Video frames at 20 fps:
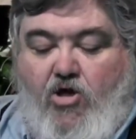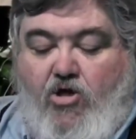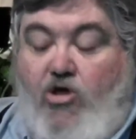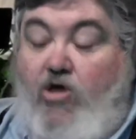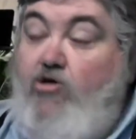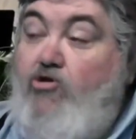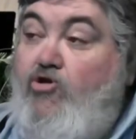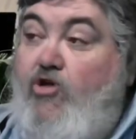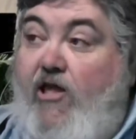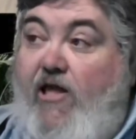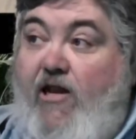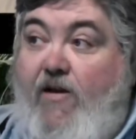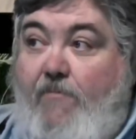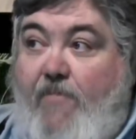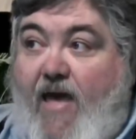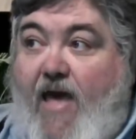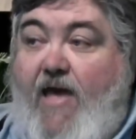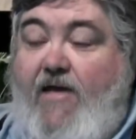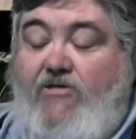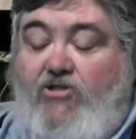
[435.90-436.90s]
usually in a
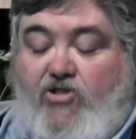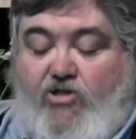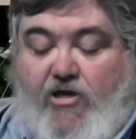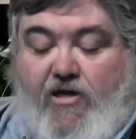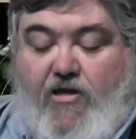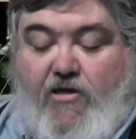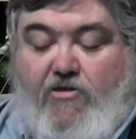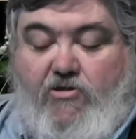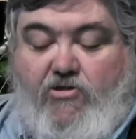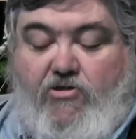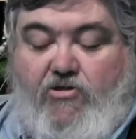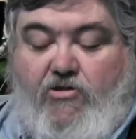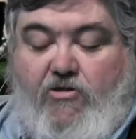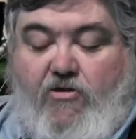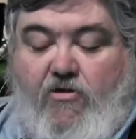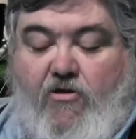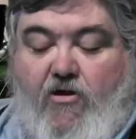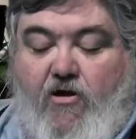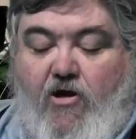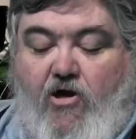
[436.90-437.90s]
bad sense,
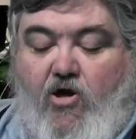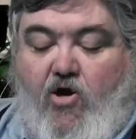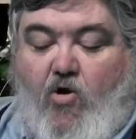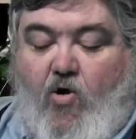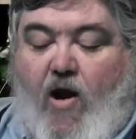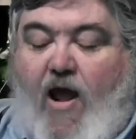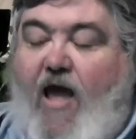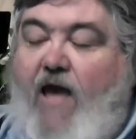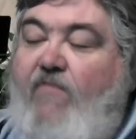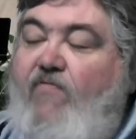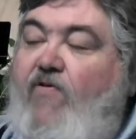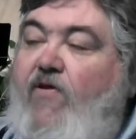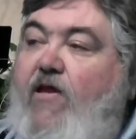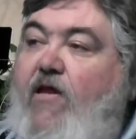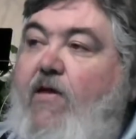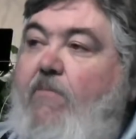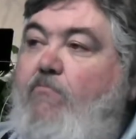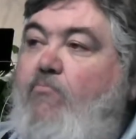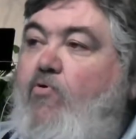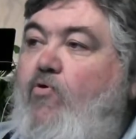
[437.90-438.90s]

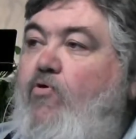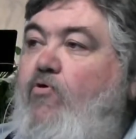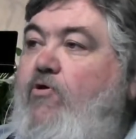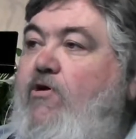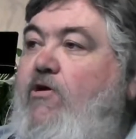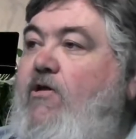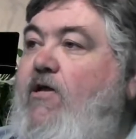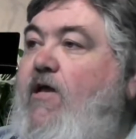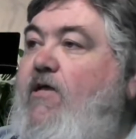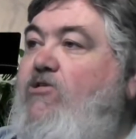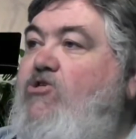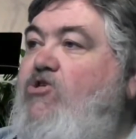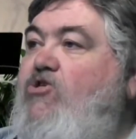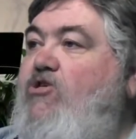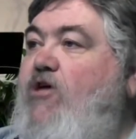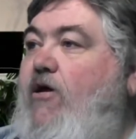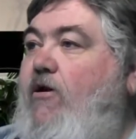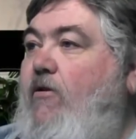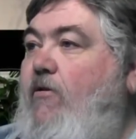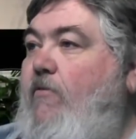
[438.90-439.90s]
crafty, prudent, and
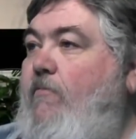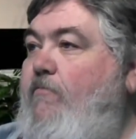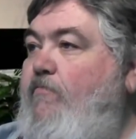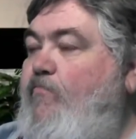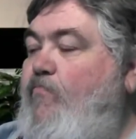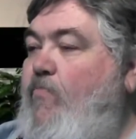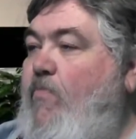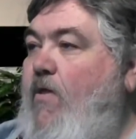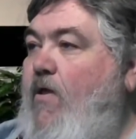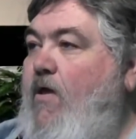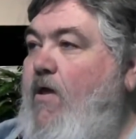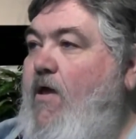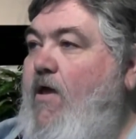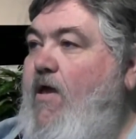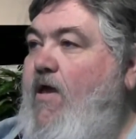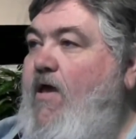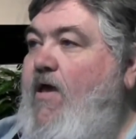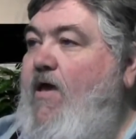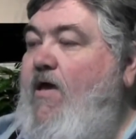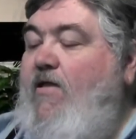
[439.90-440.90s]
subtle.
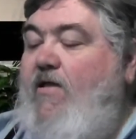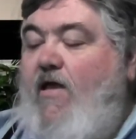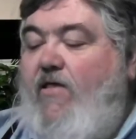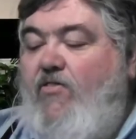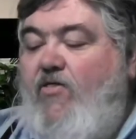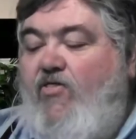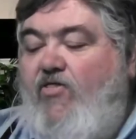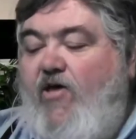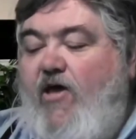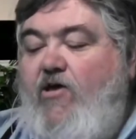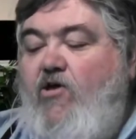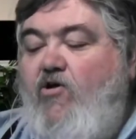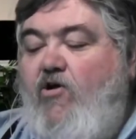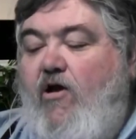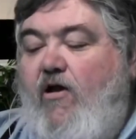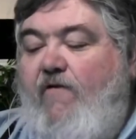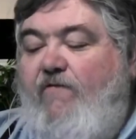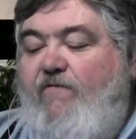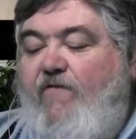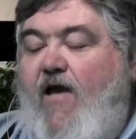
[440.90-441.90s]
Now, the thing you're
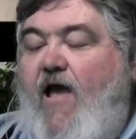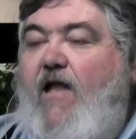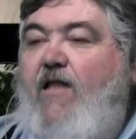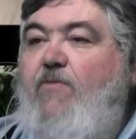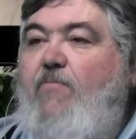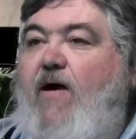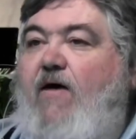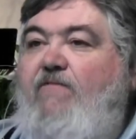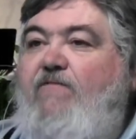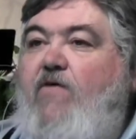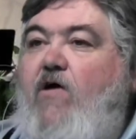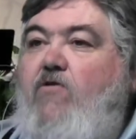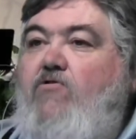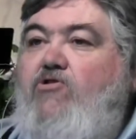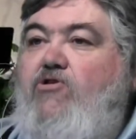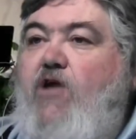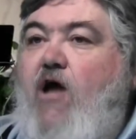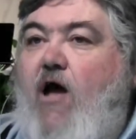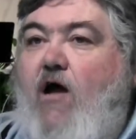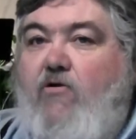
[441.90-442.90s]
going to find about
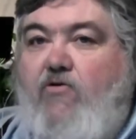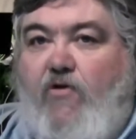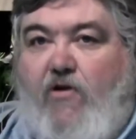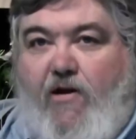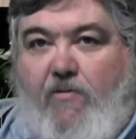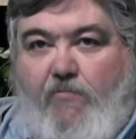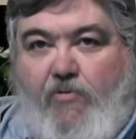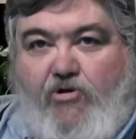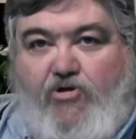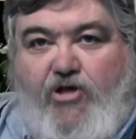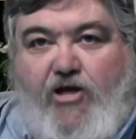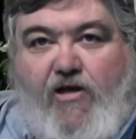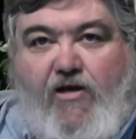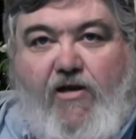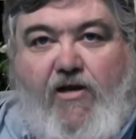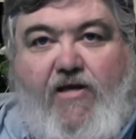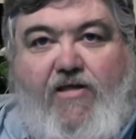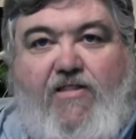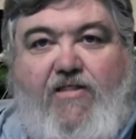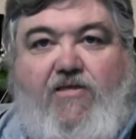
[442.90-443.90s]
false doctrine, and
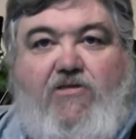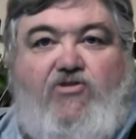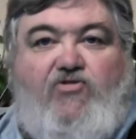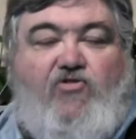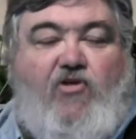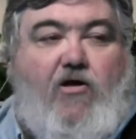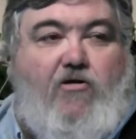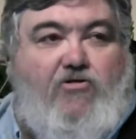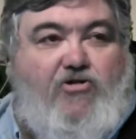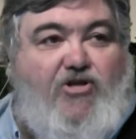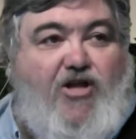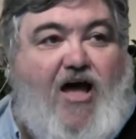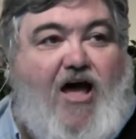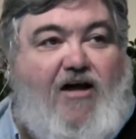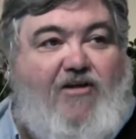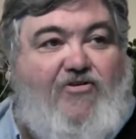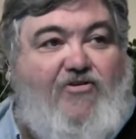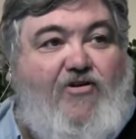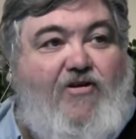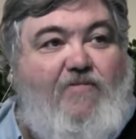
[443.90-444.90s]
particularly this false
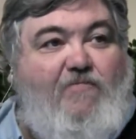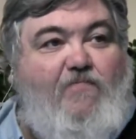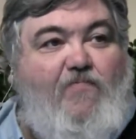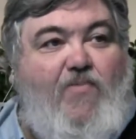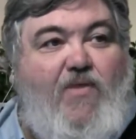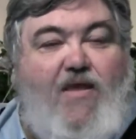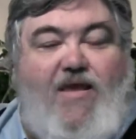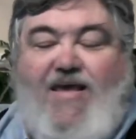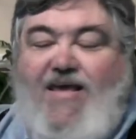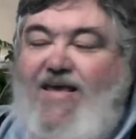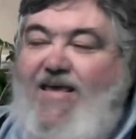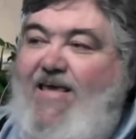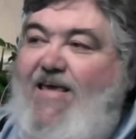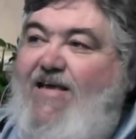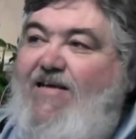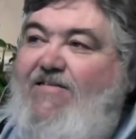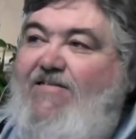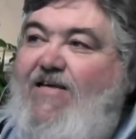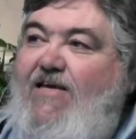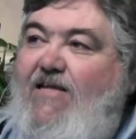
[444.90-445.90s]
doctrine,
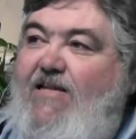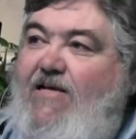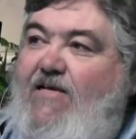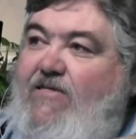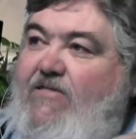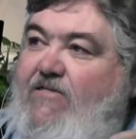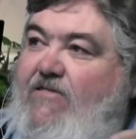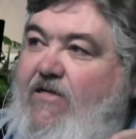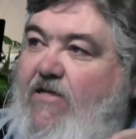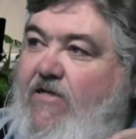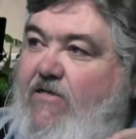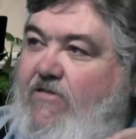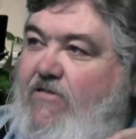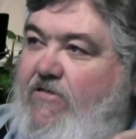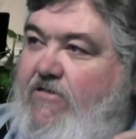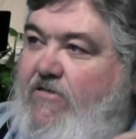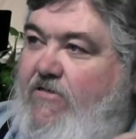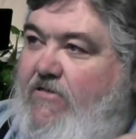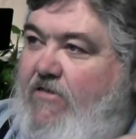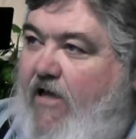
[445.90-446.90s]
is it is
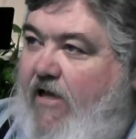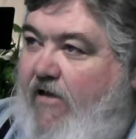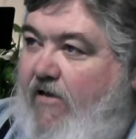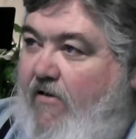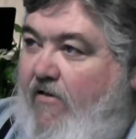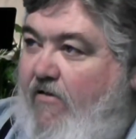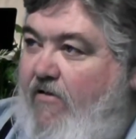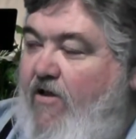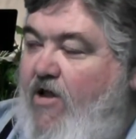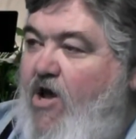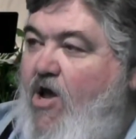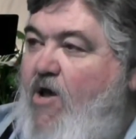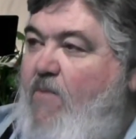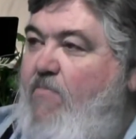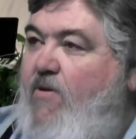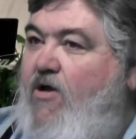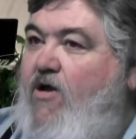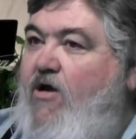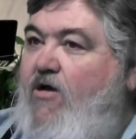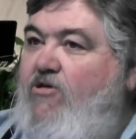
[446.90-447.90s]
subtle
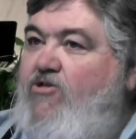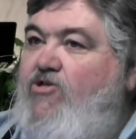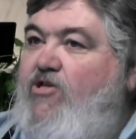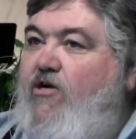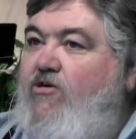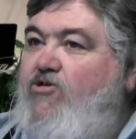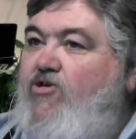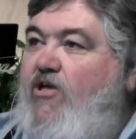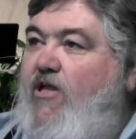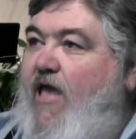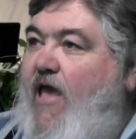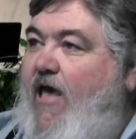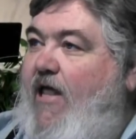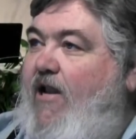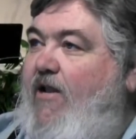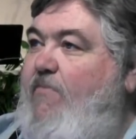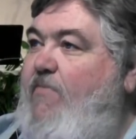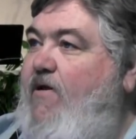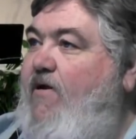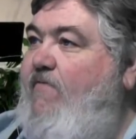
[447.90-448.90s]
because there's an
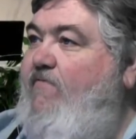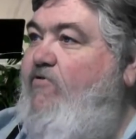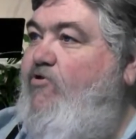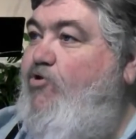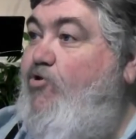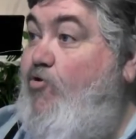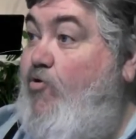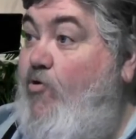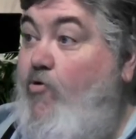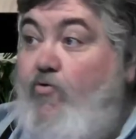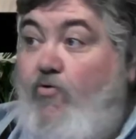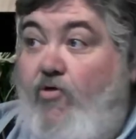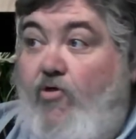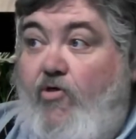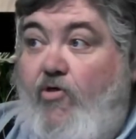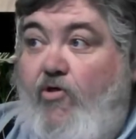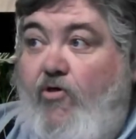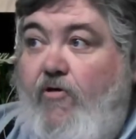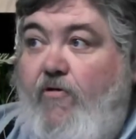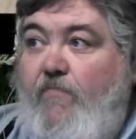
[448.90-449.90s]
element of
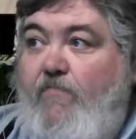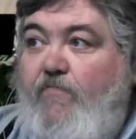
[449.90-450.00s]
truth